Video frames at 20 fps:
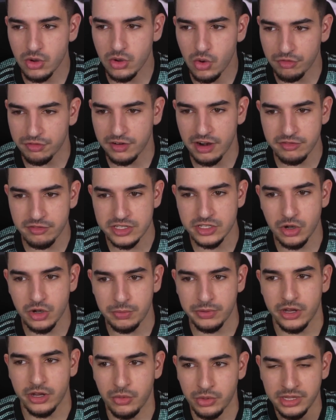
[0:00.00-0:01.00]
goal for every single
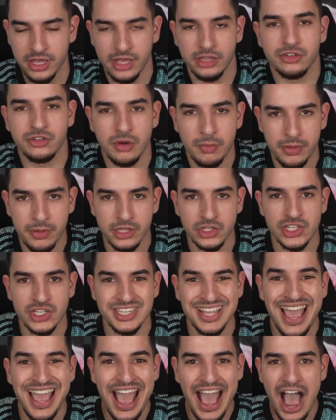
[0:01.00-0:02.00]
player when they enter a pitch is,
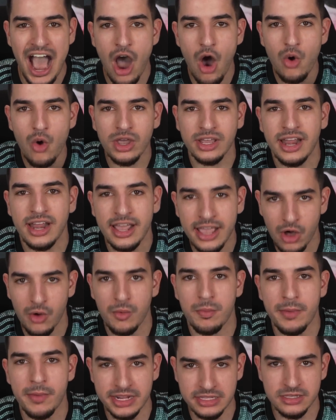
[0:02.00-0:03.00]
how can I
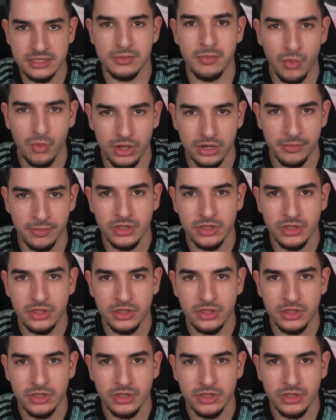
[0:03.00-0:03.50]
help my team win?